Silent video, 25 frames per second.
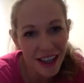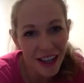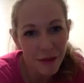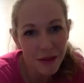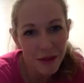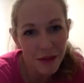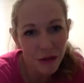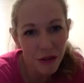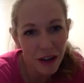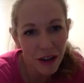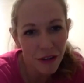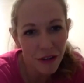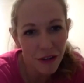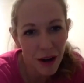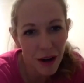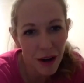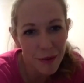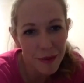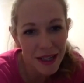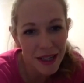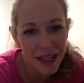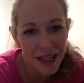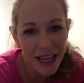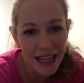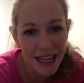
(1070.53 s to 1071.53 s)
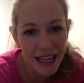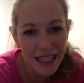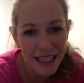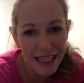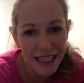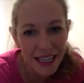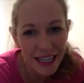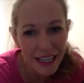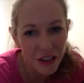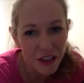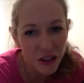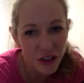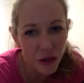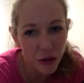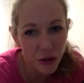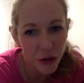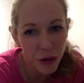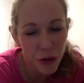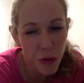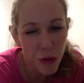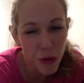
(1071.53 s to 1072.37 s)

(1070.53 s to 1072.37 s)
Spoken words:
screen grab it and let us know